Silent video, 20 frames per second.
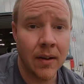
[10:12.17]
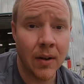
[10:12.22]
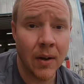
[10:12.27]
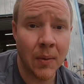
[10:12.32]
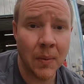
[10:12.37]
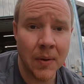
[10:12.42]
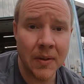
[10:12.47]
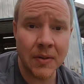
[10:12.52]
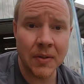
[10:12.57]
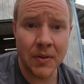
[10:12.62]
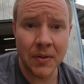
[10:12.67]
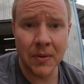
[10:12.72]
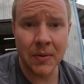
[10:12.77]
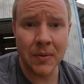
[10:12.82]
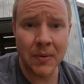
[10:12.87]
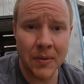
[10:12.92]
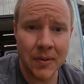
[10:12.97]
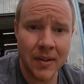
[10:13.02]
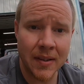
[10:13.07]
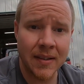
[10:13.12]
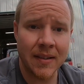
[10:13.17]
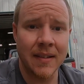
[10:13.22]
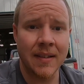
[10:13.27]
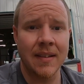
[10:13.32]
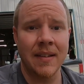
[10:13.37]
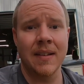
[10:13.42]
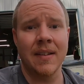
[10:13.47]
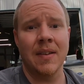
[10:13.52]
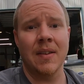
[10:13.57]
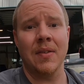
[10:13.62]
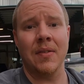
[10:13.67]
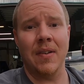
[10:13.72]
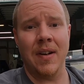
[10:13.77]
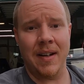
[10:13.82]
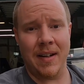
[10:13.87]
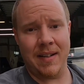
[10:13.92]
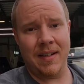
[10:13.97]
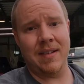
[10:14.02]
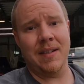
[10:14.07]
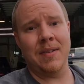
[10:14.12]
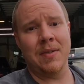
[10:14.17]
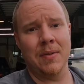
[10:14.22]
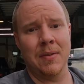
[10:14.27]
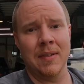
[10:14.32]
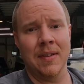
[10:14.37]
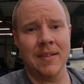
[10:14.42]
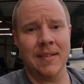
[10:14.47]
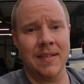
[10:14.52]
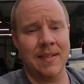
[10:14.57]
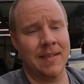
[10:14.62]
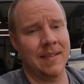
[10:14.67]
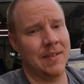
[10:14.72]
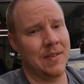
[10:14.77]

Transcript: Always use the right kind of coolant.